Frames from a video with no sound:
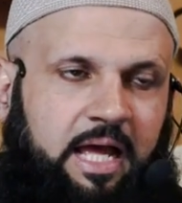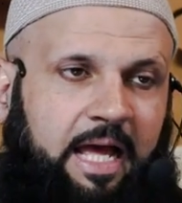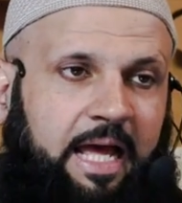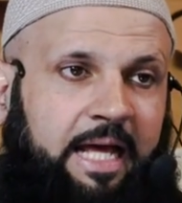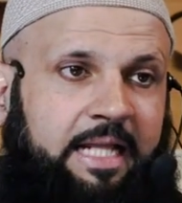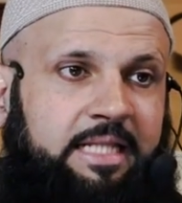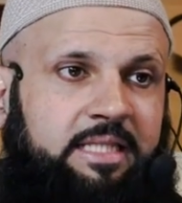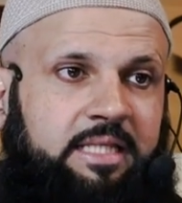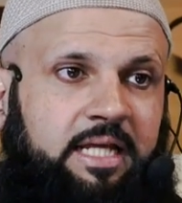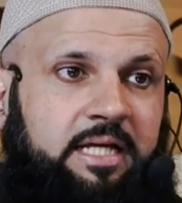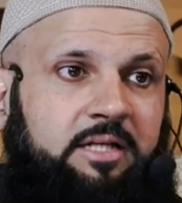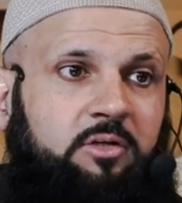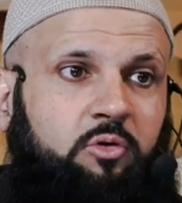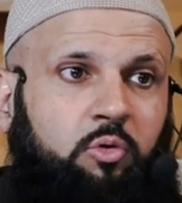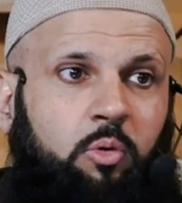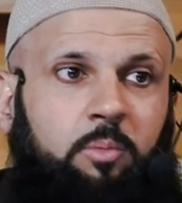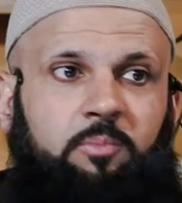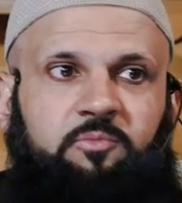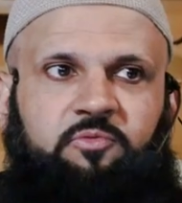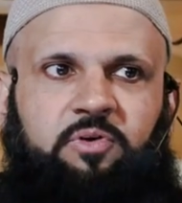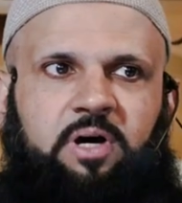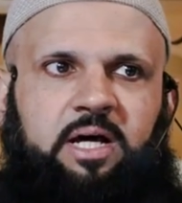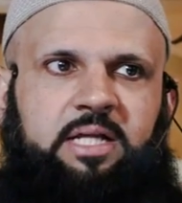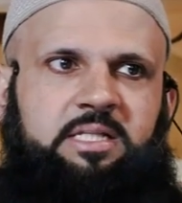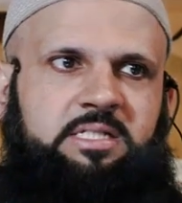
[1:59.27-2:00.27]
and then
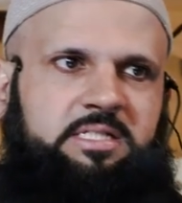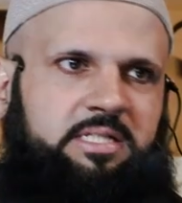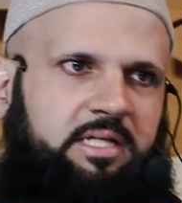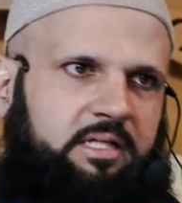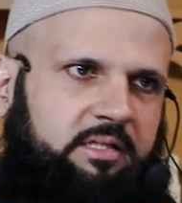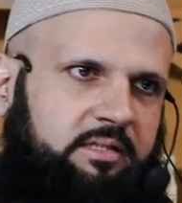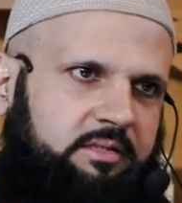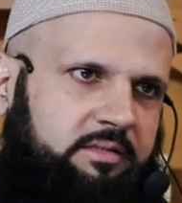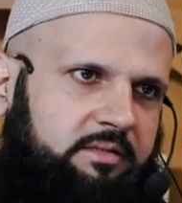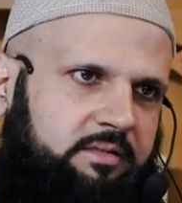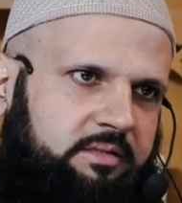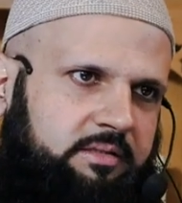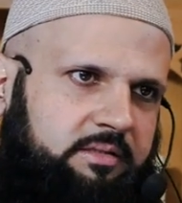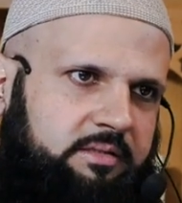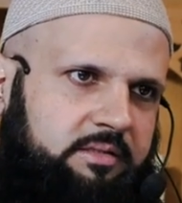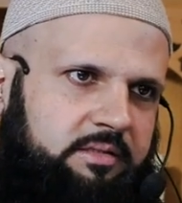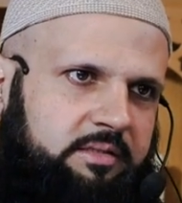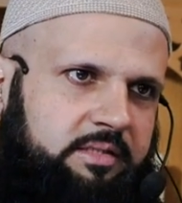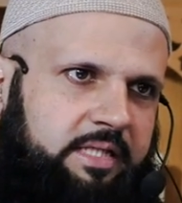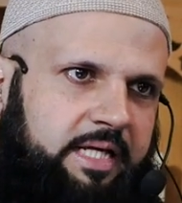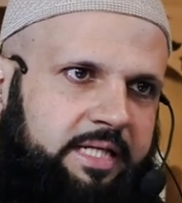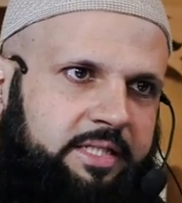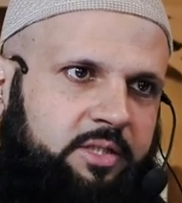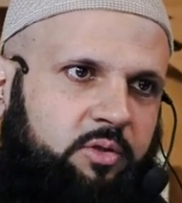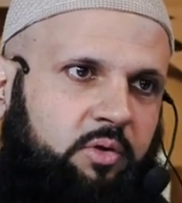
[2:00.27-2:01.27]
Qum anzir,
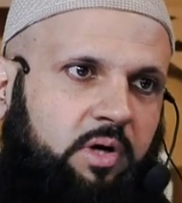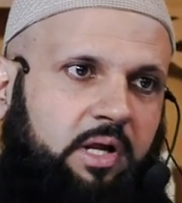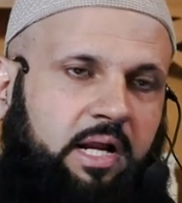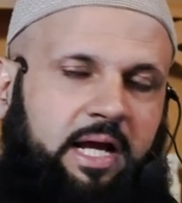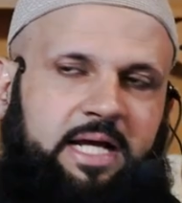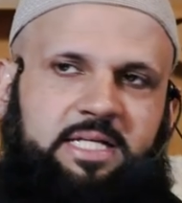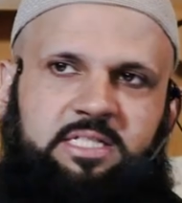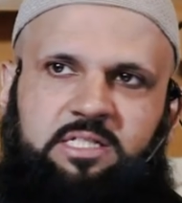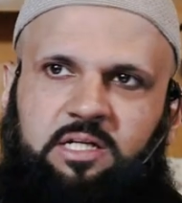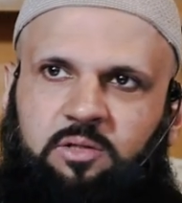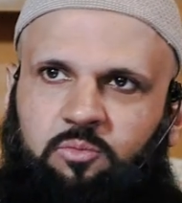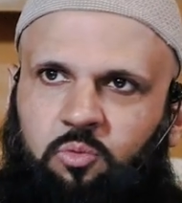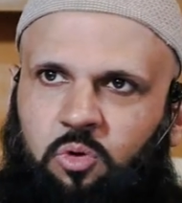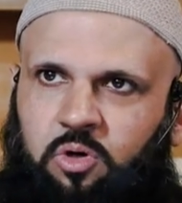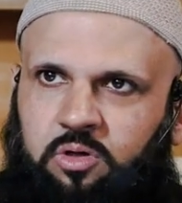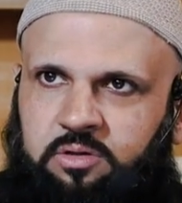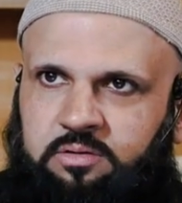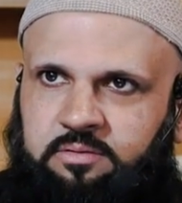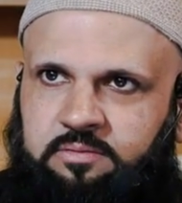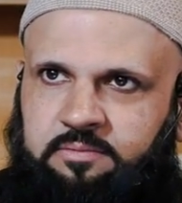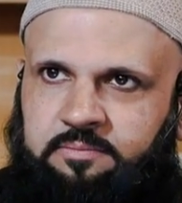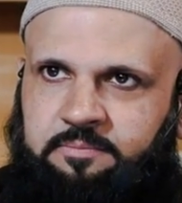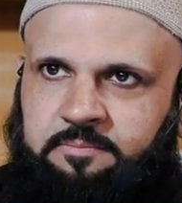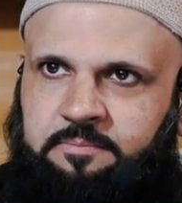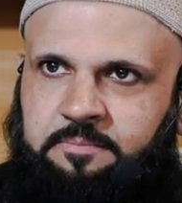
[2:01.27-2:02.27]
then you arise and warn.